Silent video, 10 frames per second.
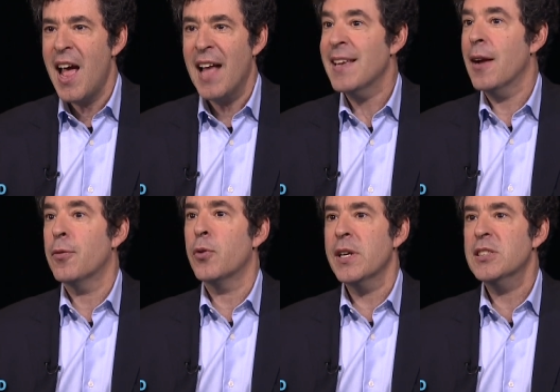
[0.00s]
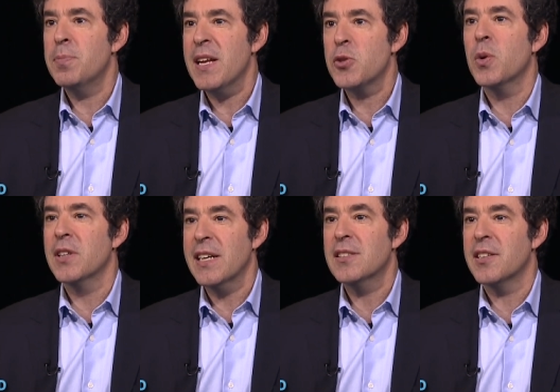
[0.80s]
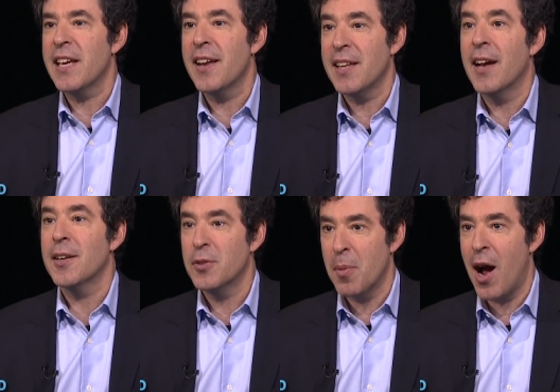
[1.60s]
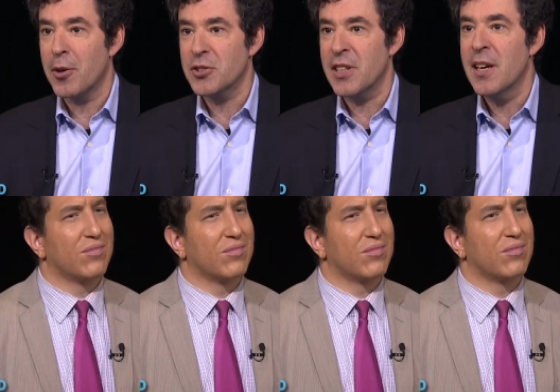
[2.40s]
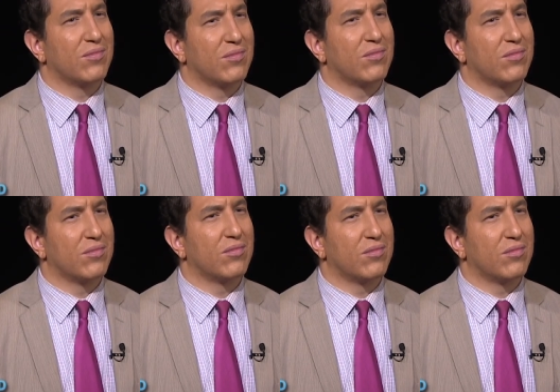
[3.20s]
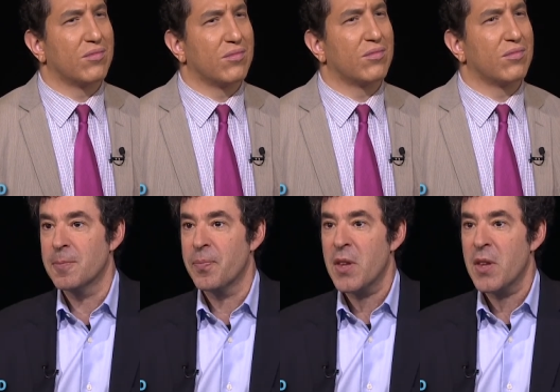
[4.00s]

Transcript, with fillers: and yet free speech will lead to the, the end of democracy because it will enable demagogues.